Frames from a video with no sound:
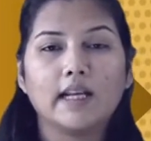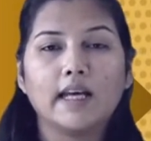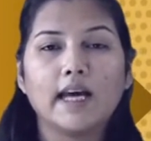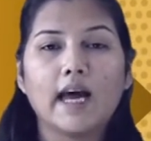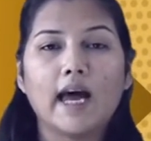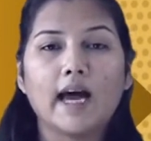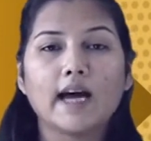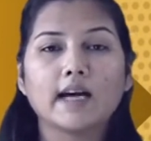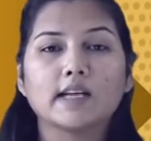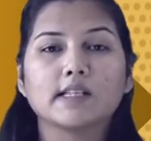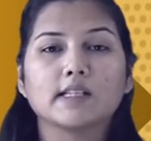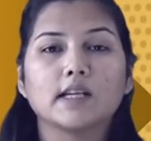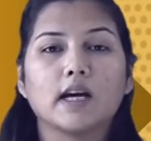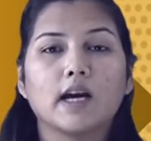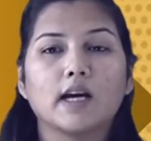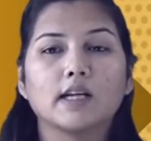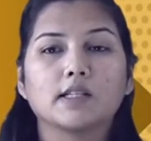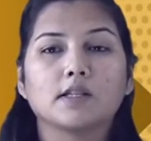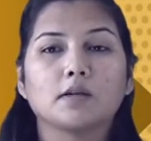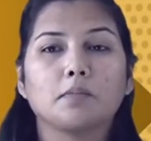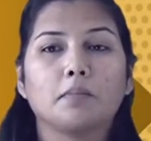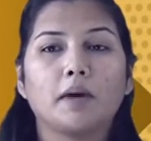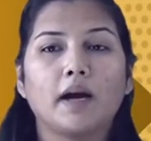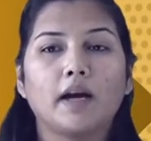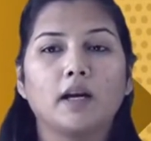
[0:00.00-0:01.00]
acts as
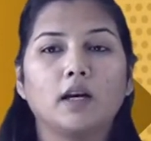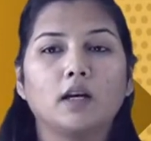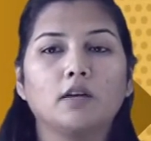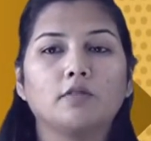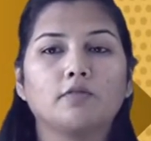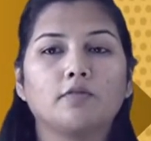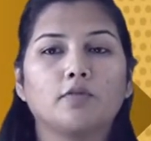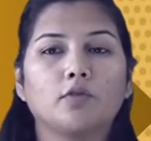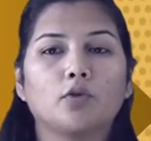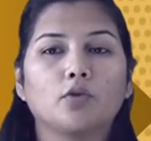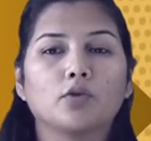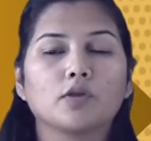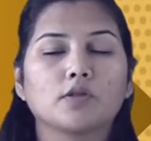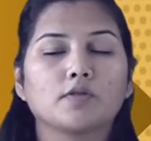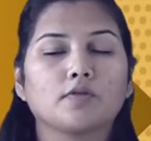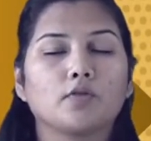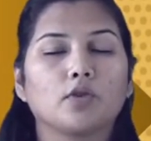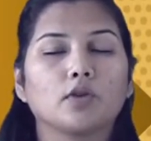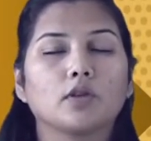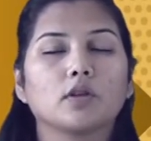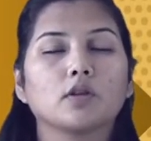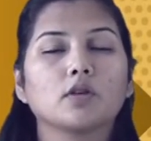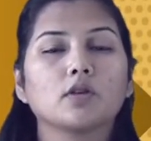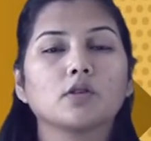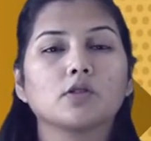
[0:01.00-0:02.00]
a binding force for
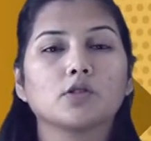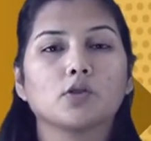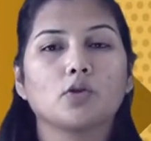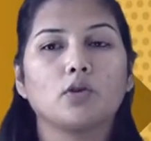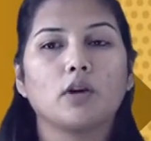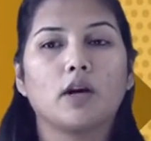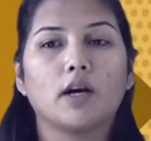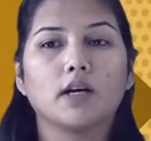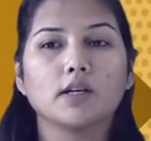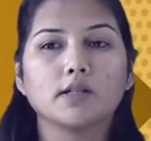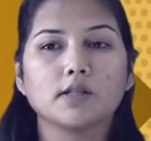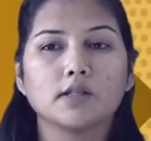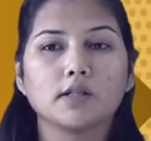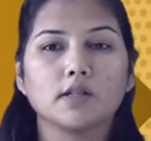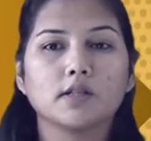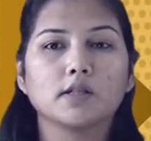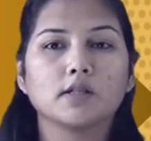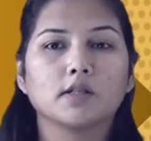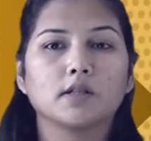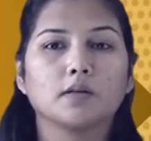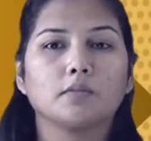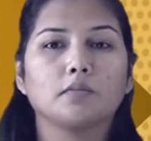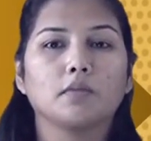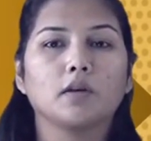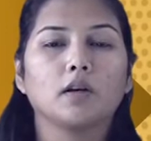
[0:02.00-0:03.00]
the solar
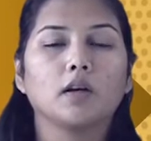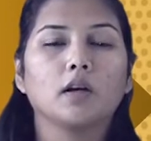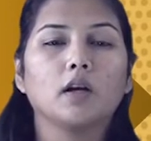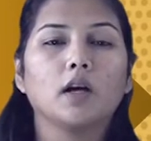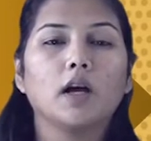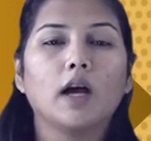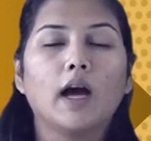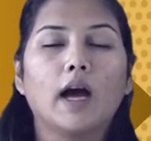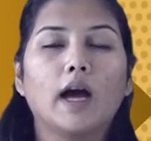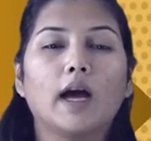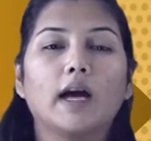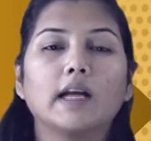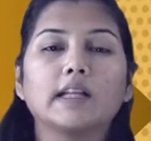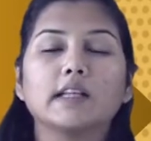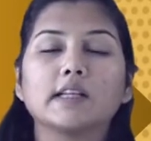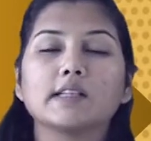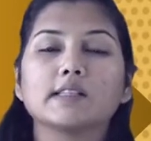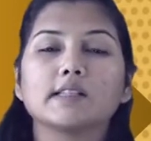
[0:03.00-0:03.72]
system, and the